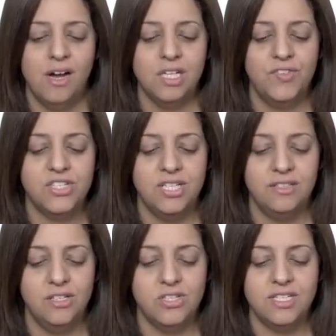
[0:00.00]
artificial
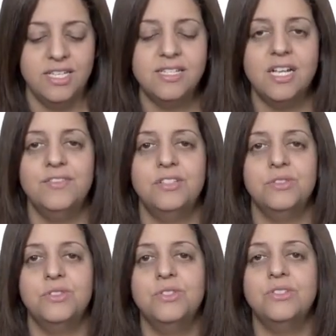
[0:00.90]
intelligence itself that
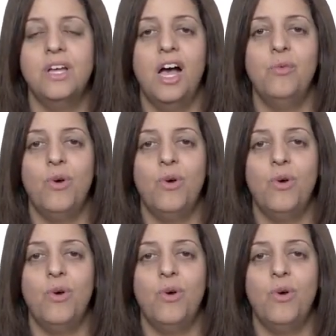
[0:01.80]
you could uh,